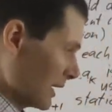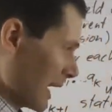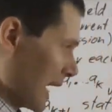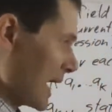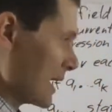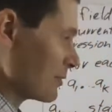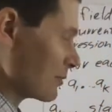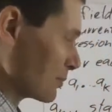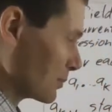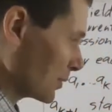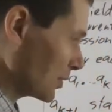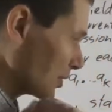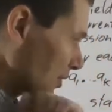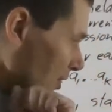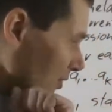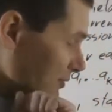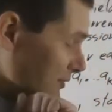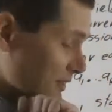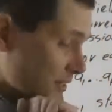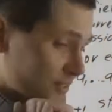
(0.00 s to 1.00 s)
output
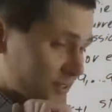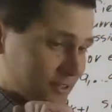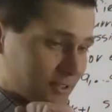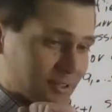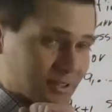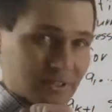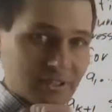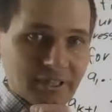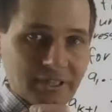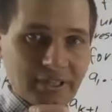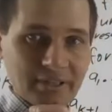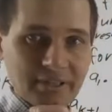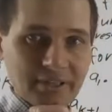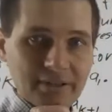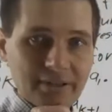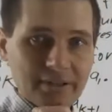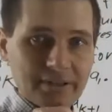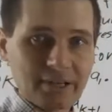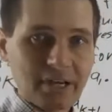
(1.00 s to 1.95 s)
of this the